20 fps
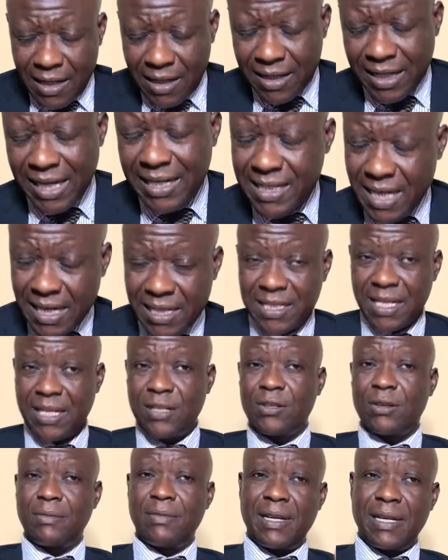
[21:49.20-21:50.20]
ladies and
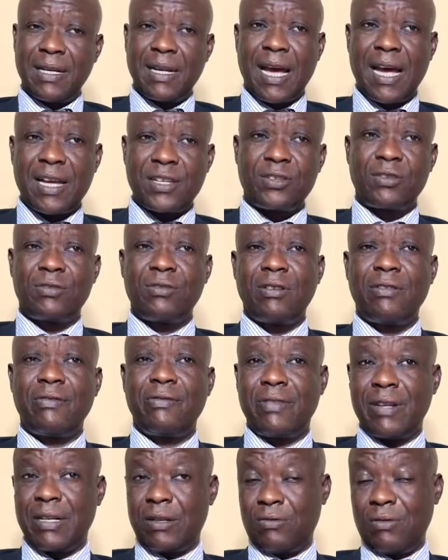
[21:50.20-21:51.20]
gentlemen, as you know
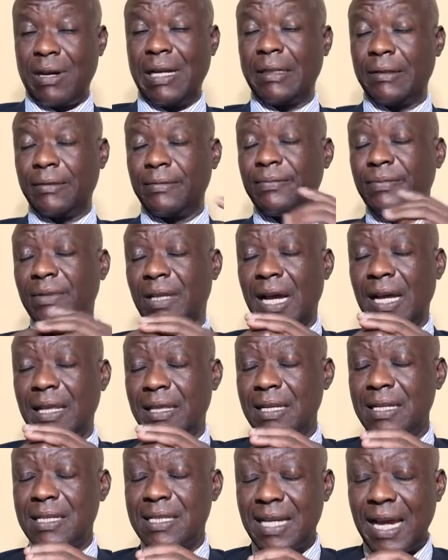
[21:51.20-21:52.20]
very well, at
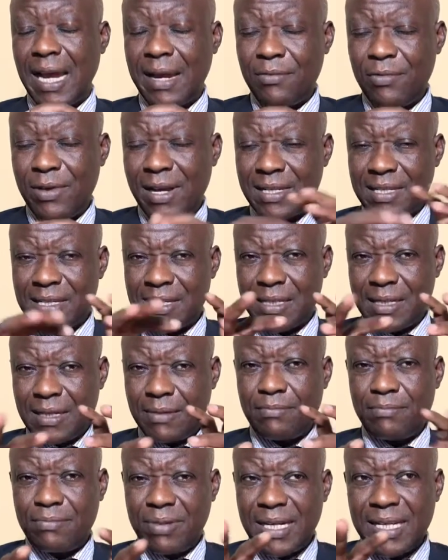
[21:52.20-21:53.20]
this time we are
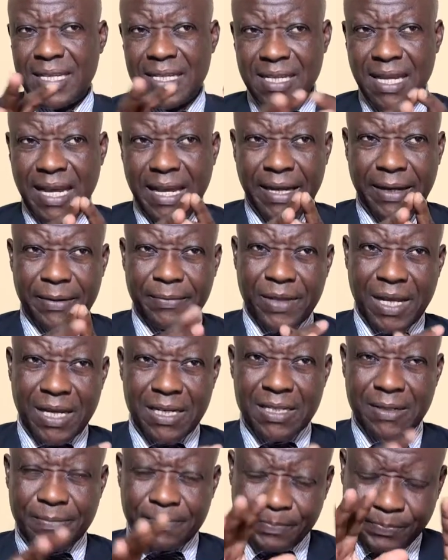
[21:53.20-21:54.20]
simply saying
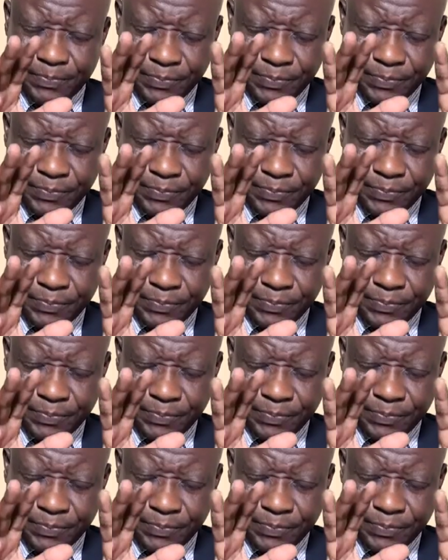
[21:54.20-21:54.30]
that